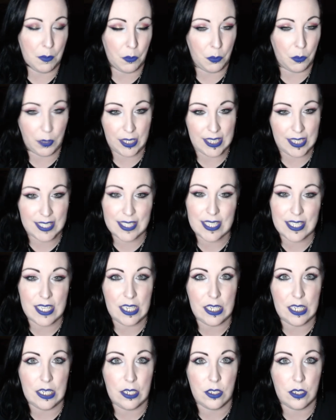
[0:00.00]
going to be able to really
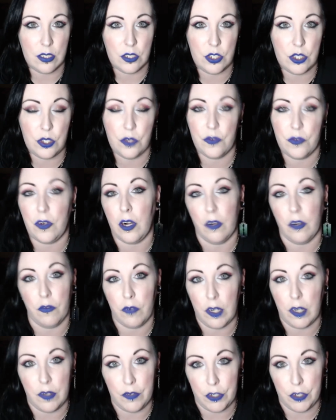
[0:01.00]
see too far
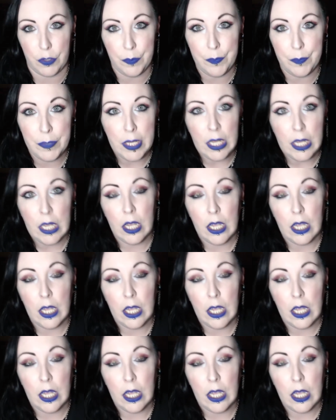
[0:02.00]
in front of you.